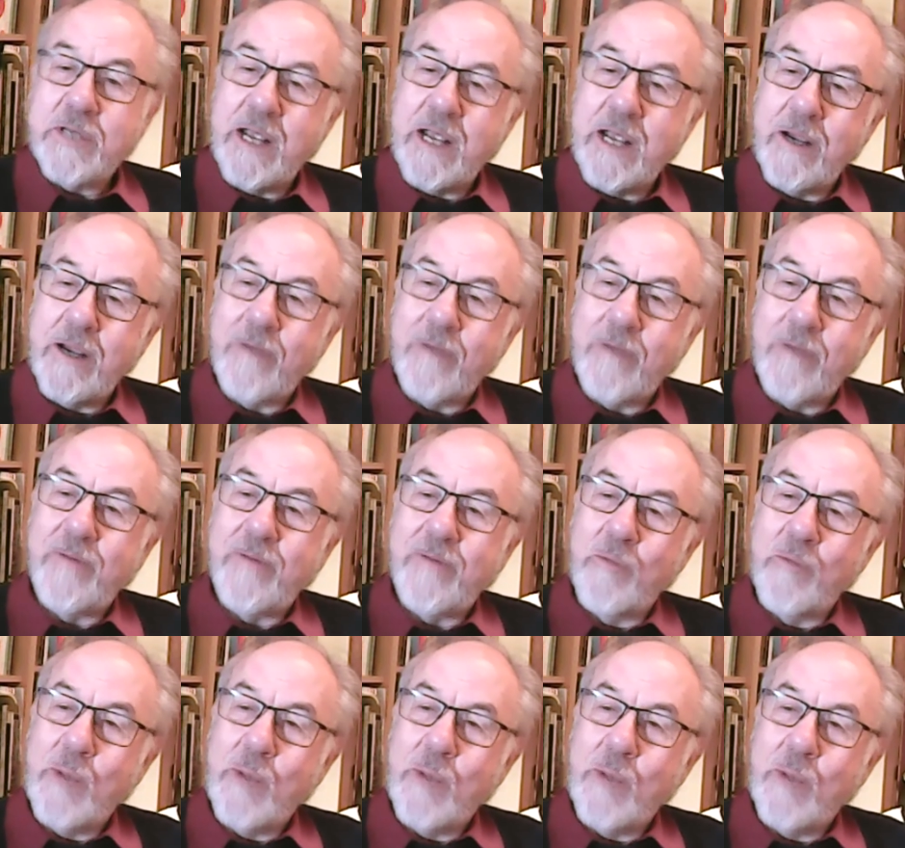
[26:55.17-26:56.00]
take off
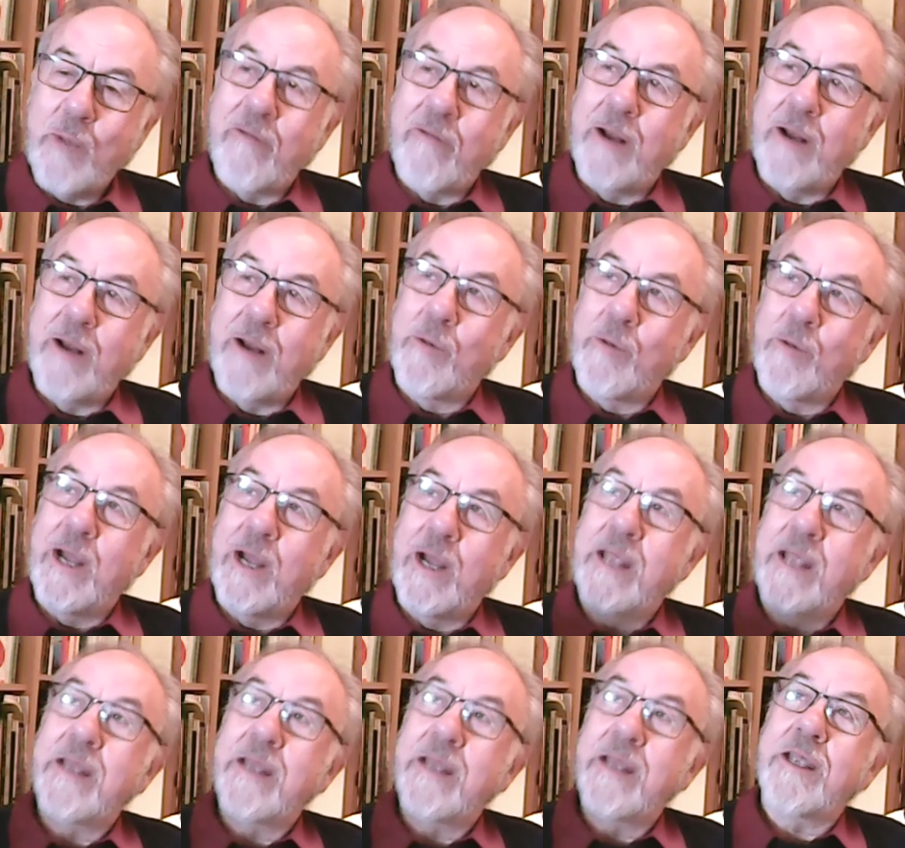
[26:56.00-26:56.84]
on one
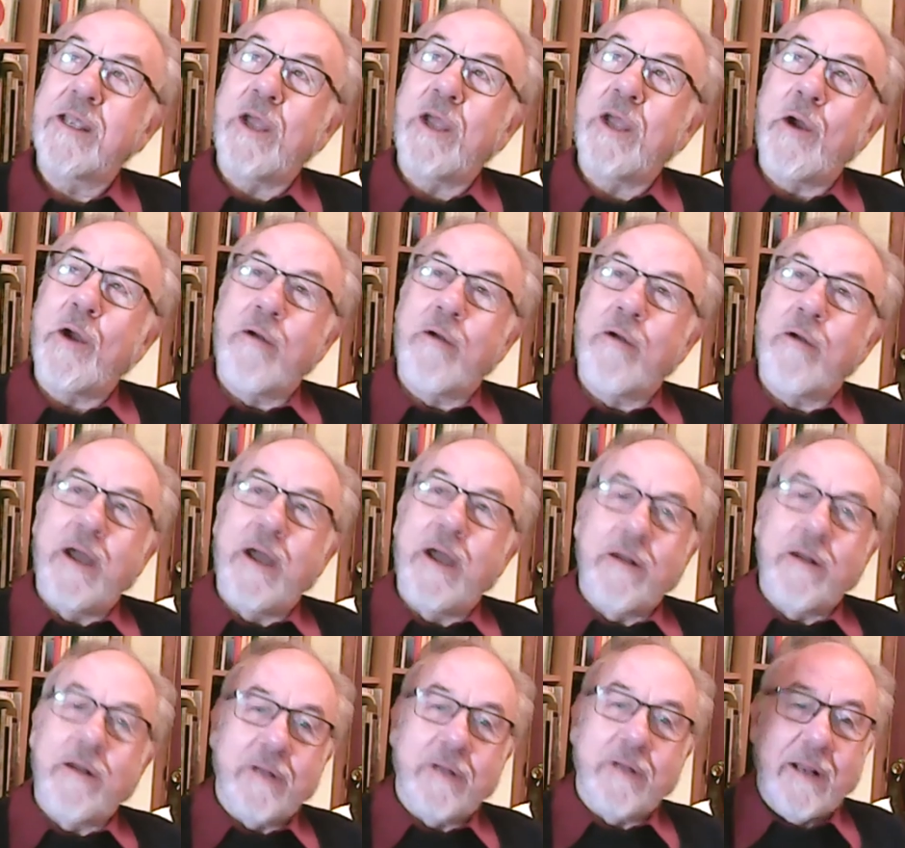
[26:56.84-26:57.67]
runway, go
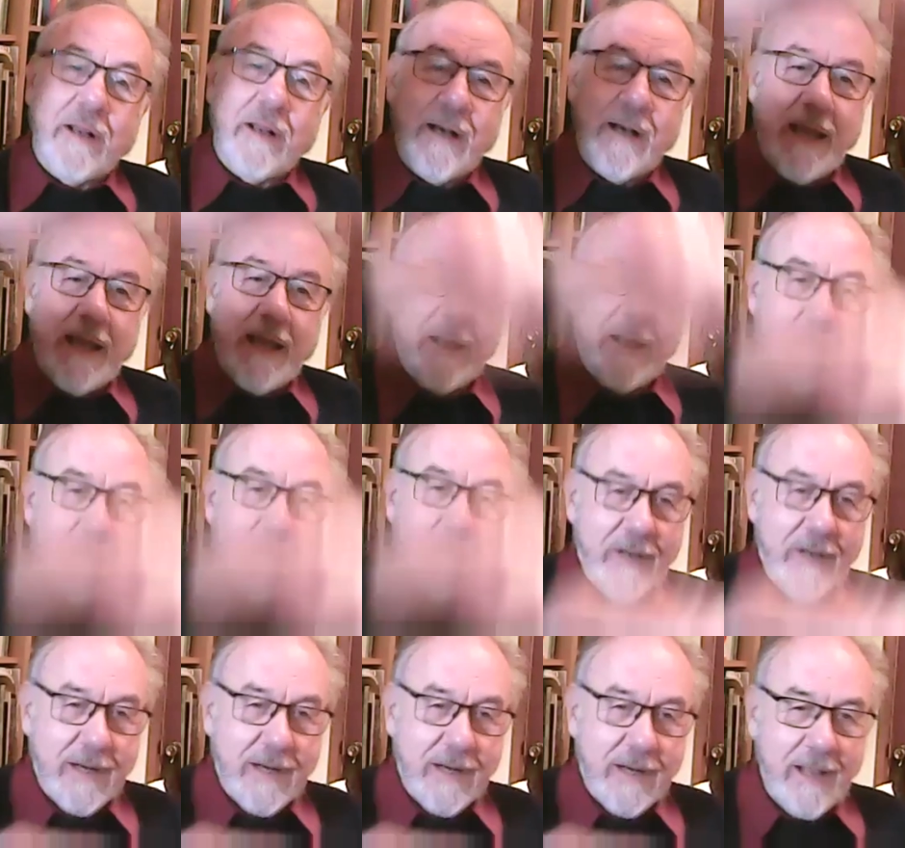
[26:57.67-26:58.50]
around and land
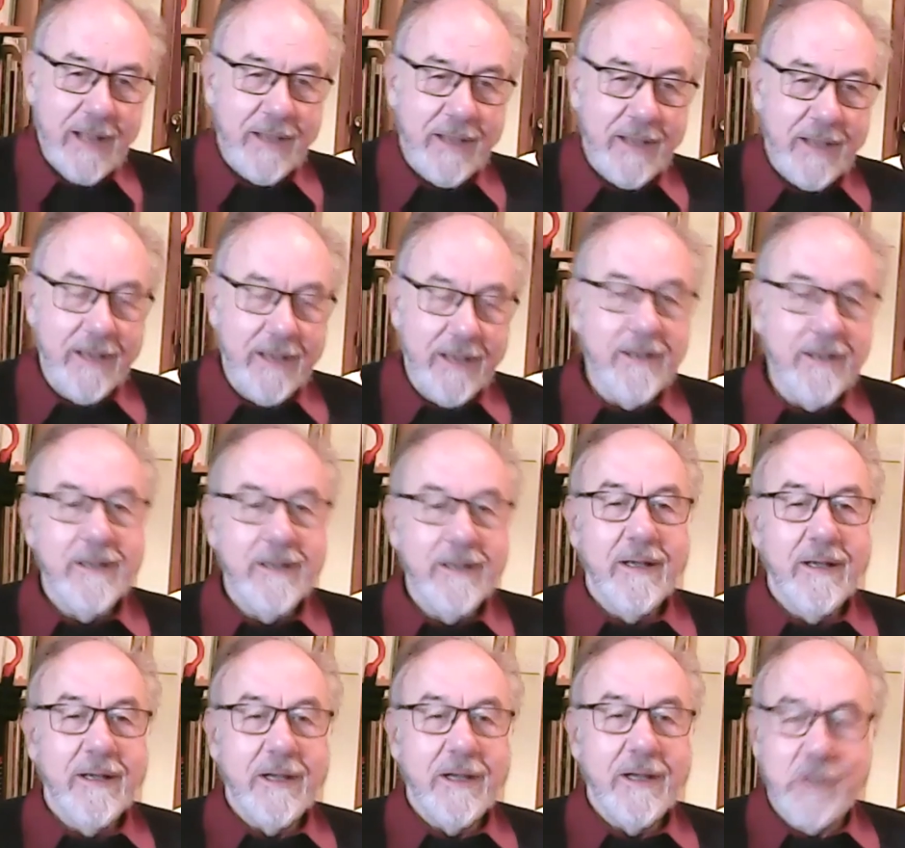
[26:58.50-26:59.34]
on another
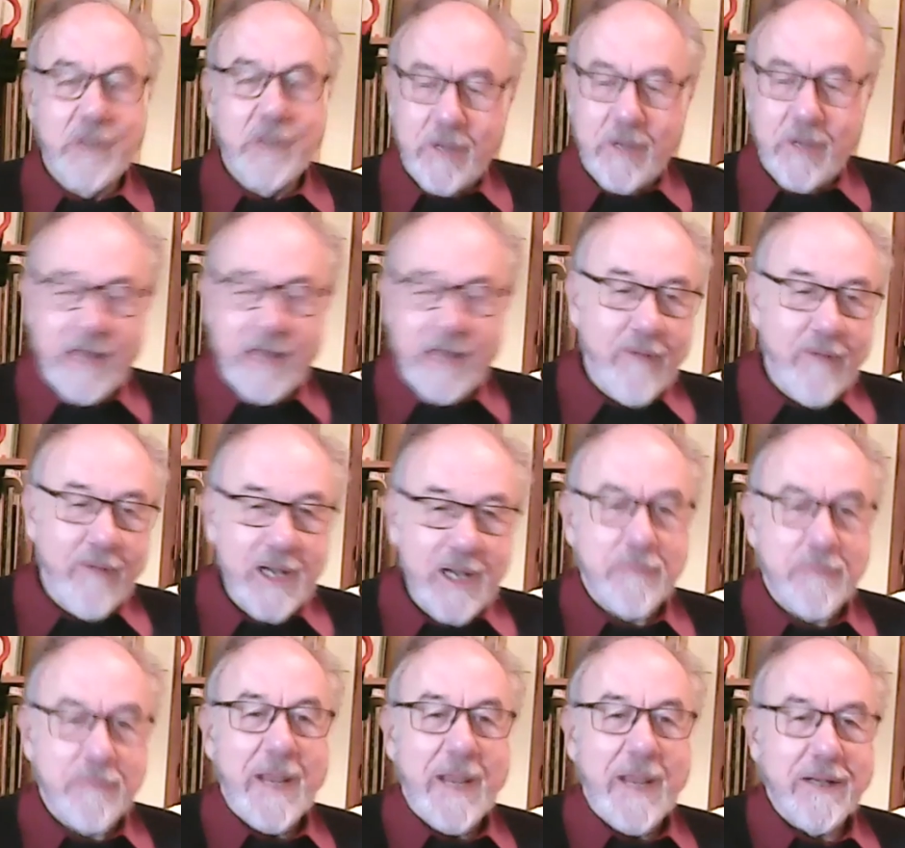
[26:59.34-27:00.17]
and you then race
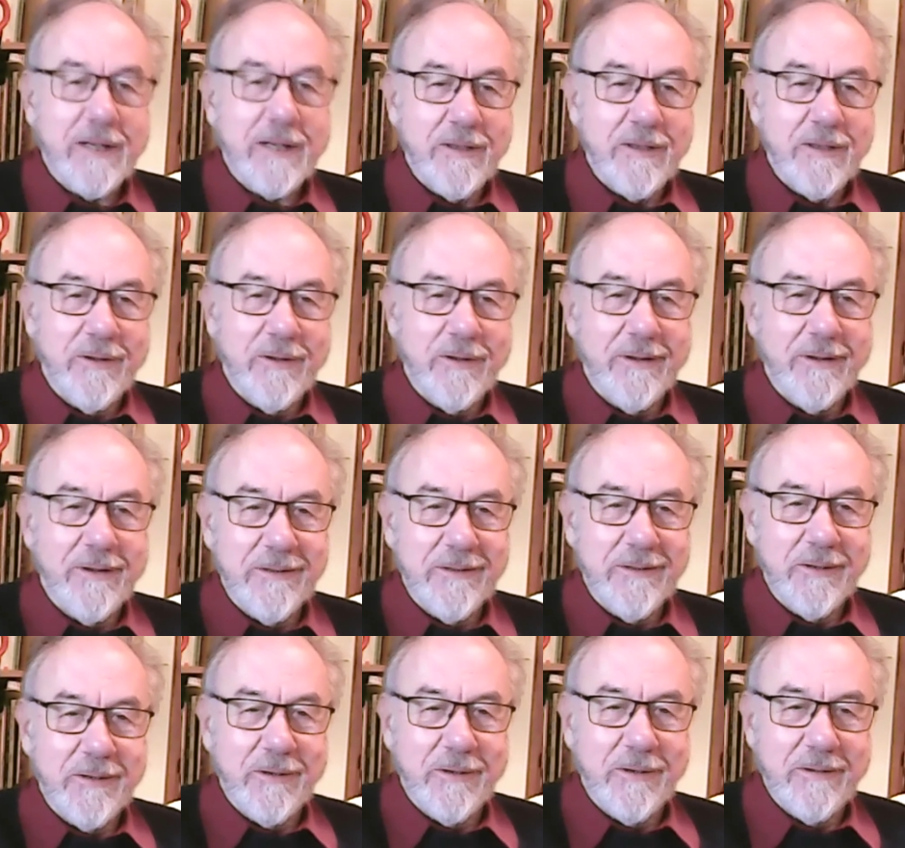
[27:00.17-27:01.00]
back to your,
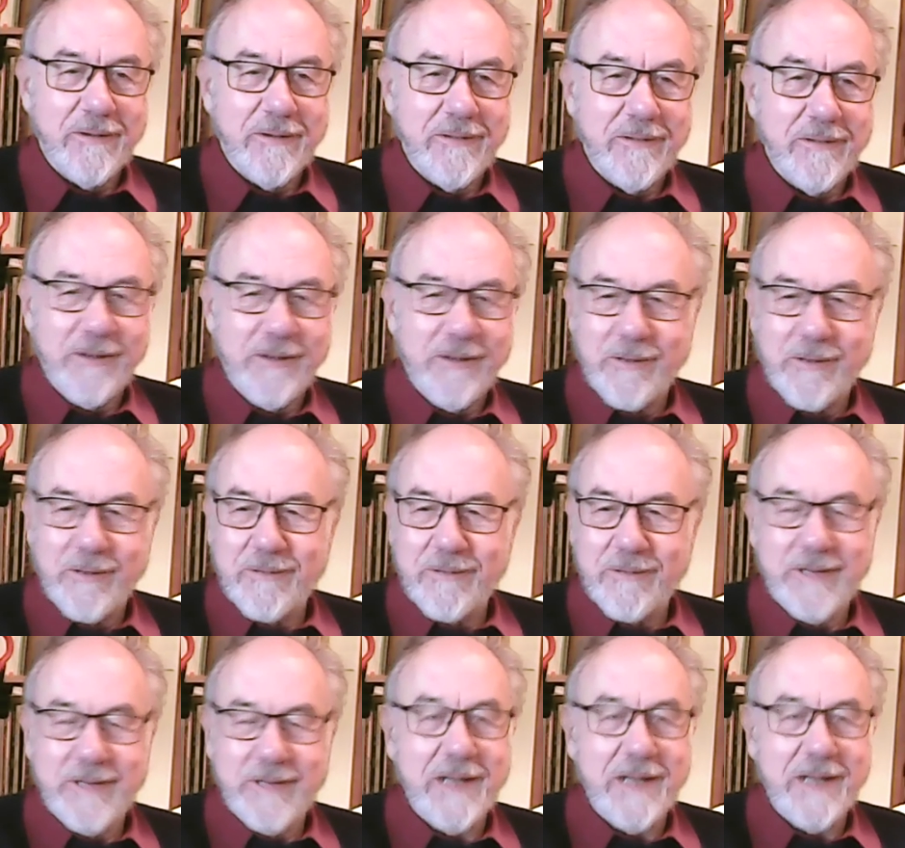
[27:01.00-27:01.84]
your, your
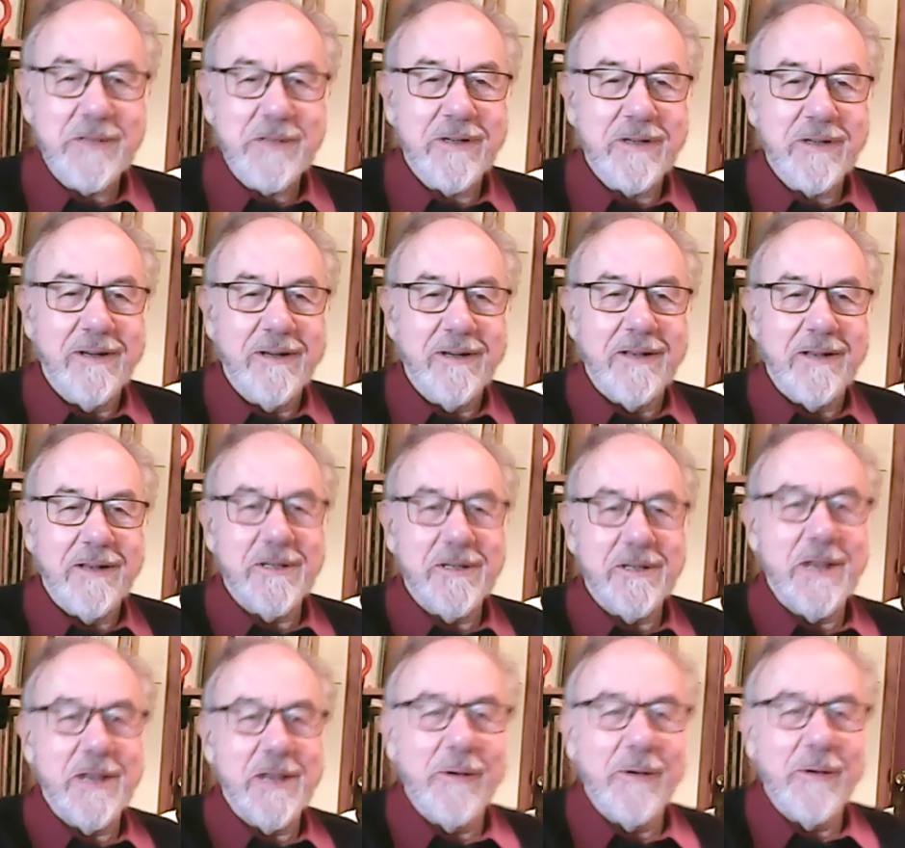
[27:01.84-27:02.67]
desk and
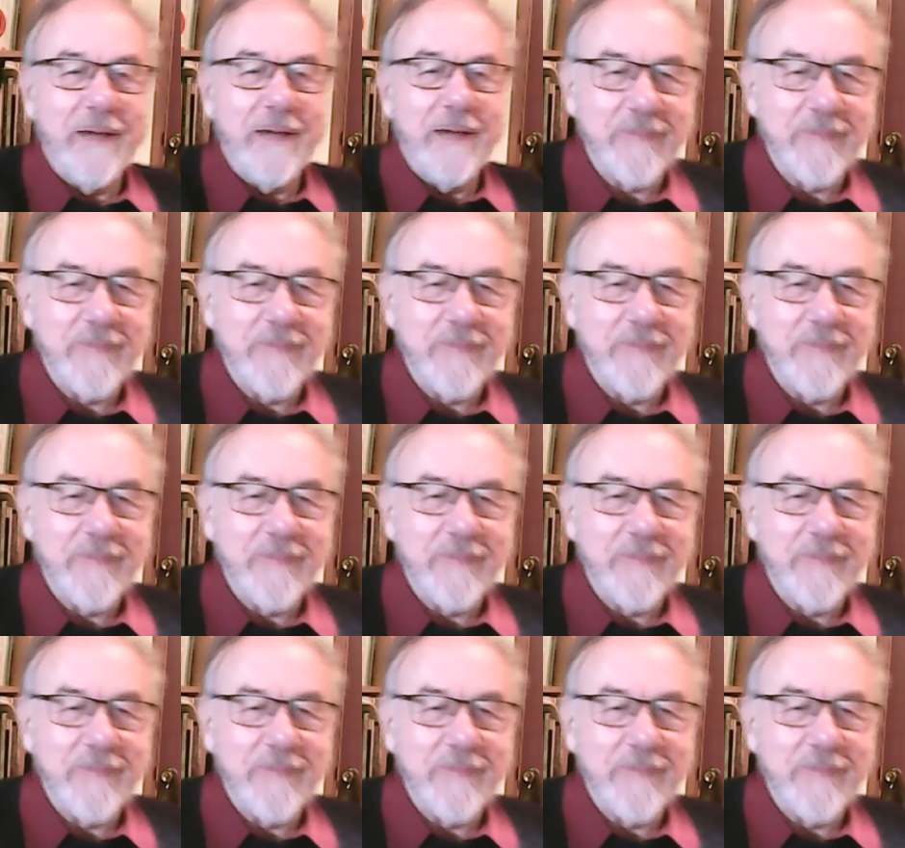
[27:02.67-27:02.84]
continue after